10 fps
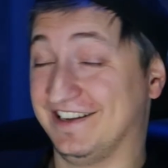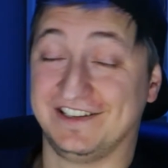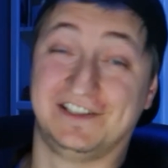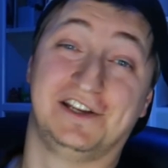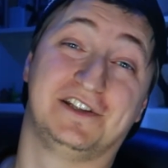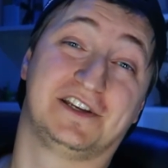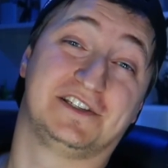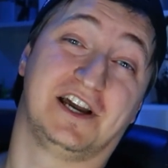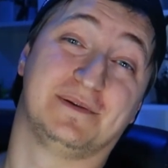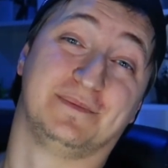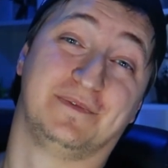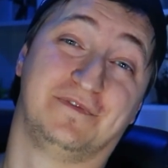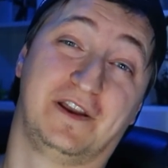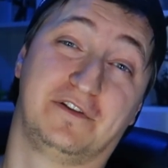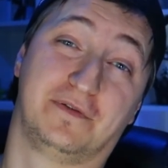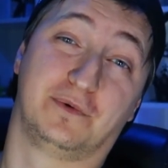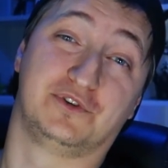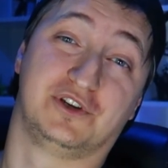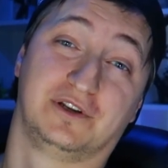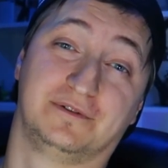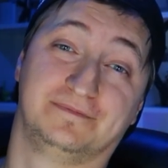See you next time, thank you for watching.